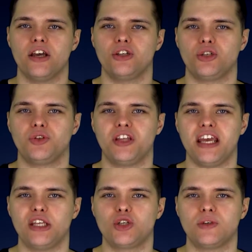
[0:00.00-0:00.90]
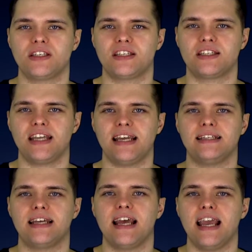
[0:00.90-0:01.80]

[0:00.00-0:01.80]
due to the injuries sustained